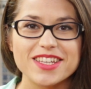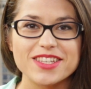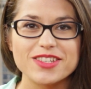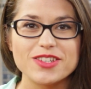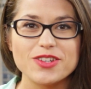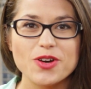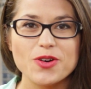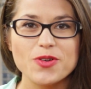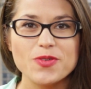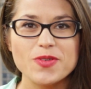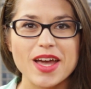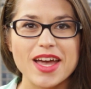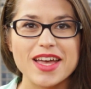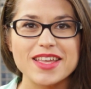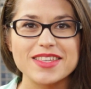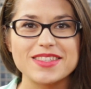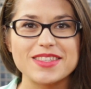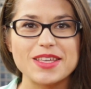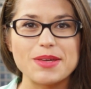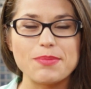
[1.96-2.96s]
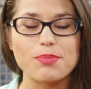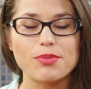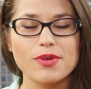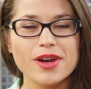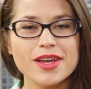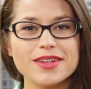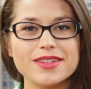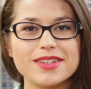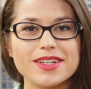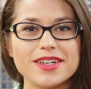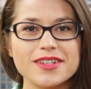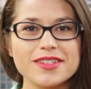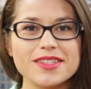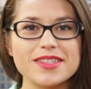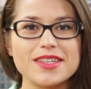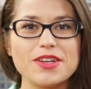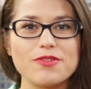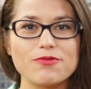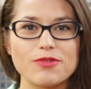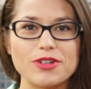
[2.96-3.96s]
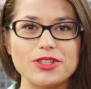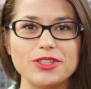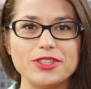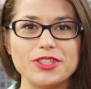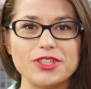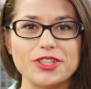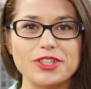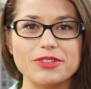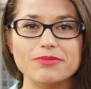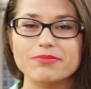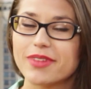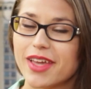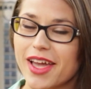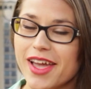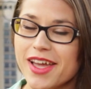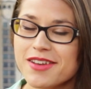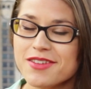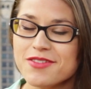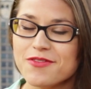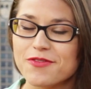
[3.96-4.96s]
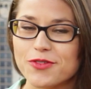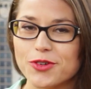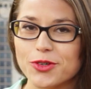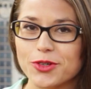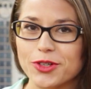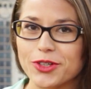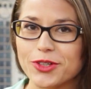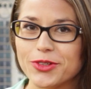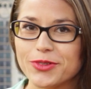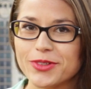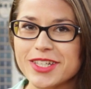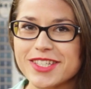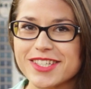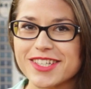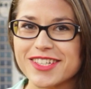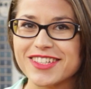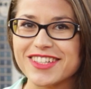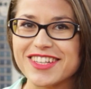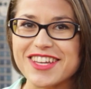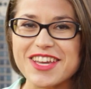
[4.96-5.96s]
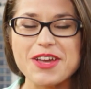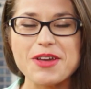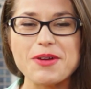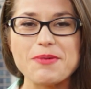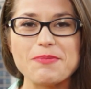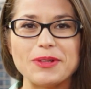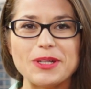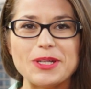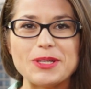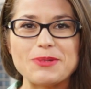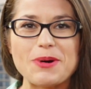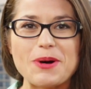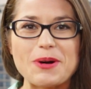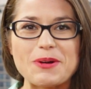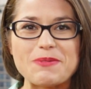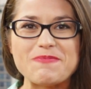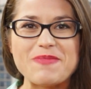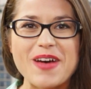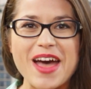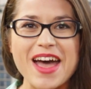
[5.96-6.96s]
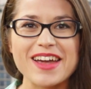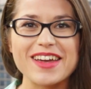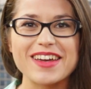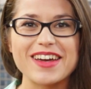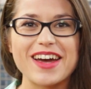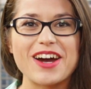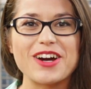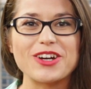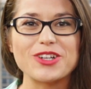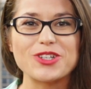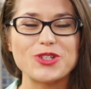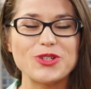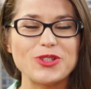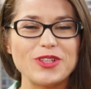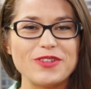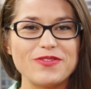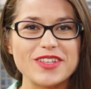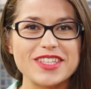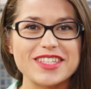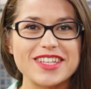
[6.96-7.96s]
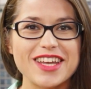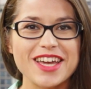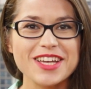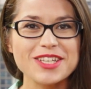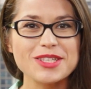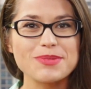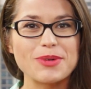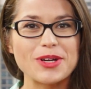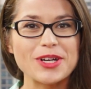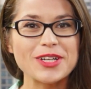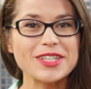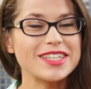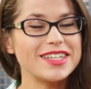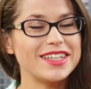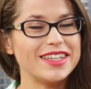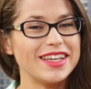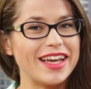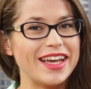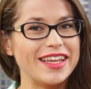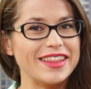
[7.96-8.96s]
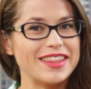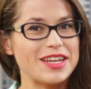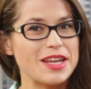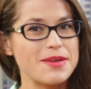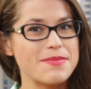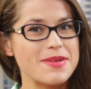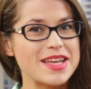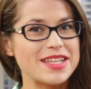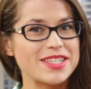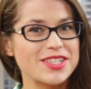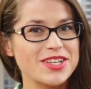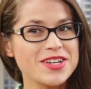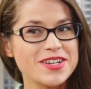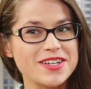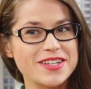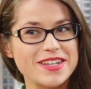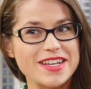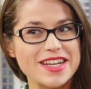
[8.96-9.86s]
is known as the breakdancing realtor, and for a good reason. Please welcome back our Chula Vista expert, Anthony Manzon.